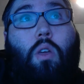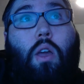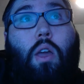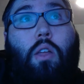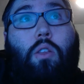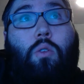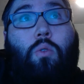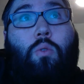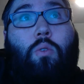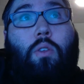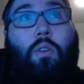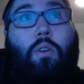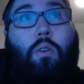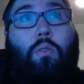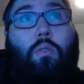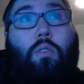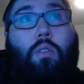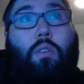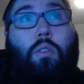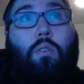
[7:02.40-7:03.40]
and you click
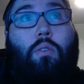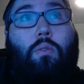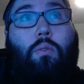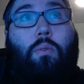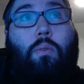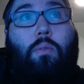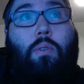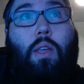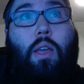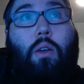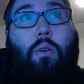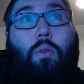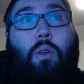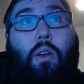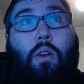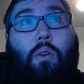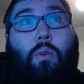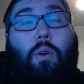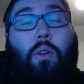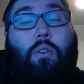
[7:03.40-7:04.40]
on the little down
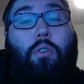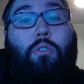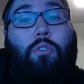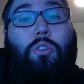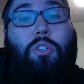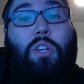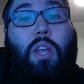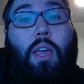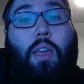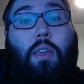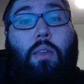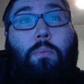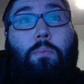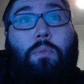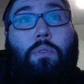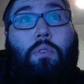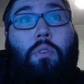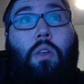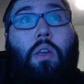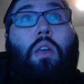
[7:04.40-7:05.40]
arrow under
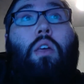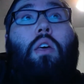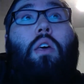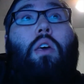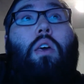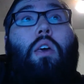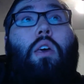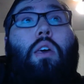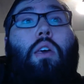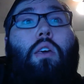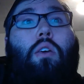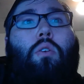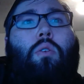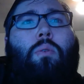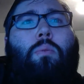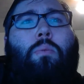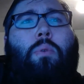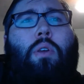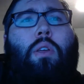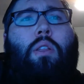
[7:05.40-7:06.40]
Shapes,
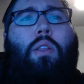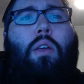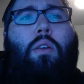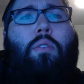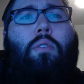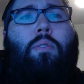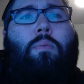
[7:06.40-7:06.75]
it'll bring down